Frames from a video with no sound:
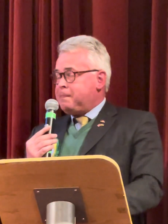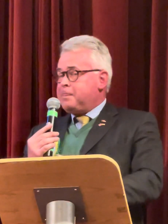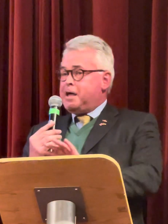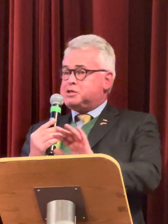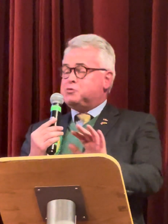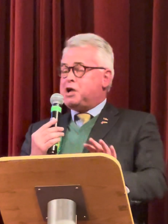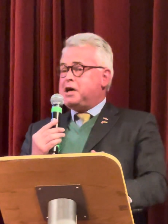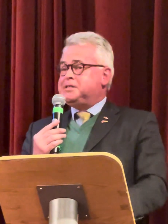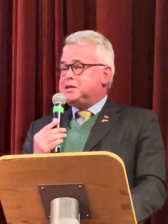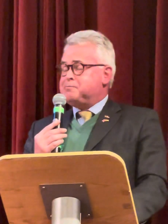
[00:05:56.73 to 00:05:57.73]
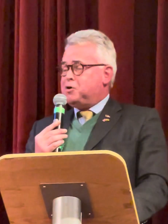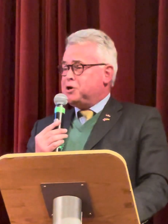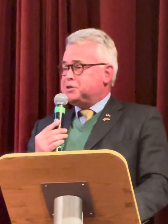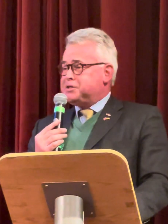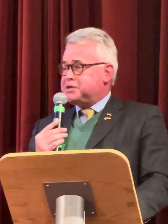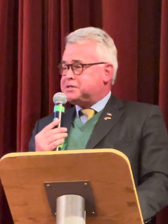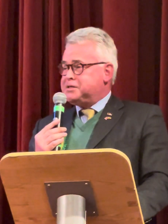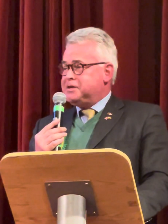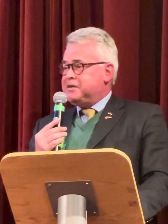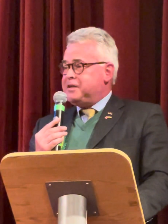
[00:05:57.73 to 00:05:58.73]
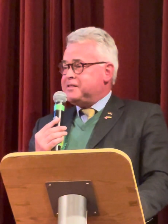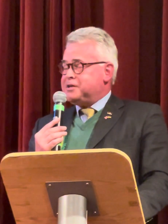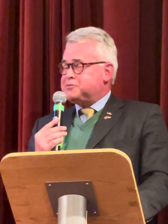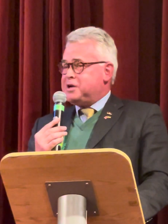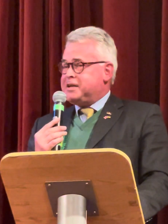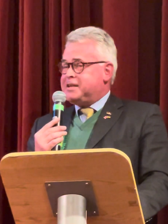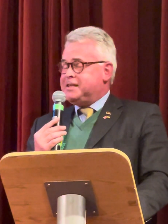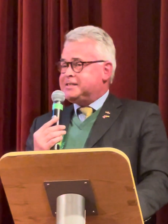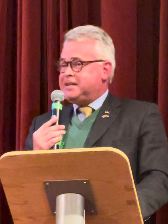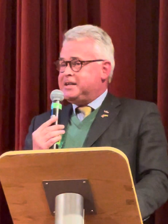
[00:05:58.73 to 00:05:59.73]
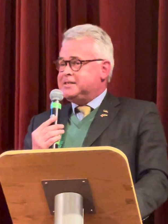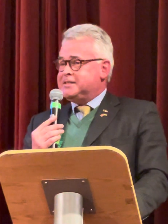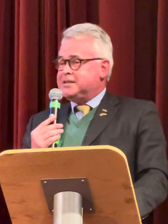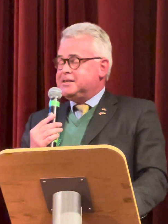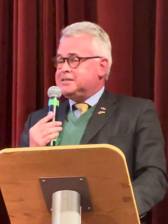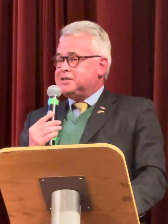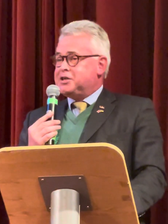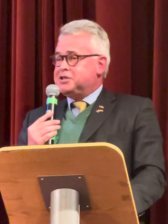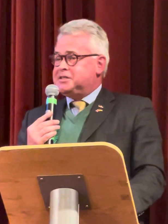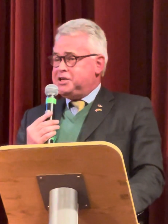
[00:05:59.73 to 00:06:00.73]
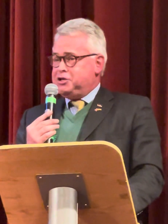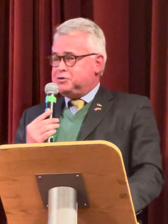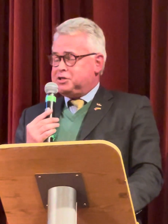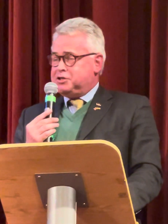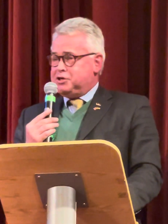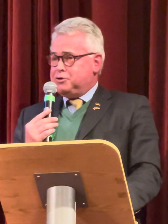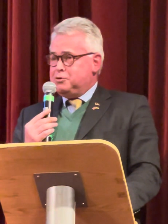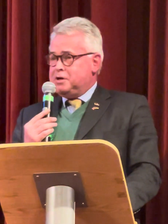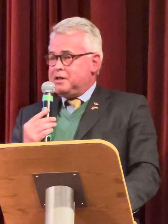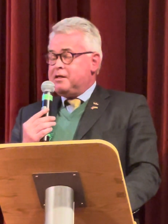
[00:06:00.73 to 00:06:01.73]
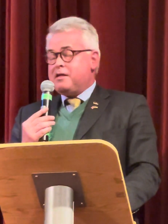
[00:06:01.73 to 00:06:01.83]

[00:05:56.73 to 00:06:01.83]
That's what I did in politics. That's what I intend to continue to do.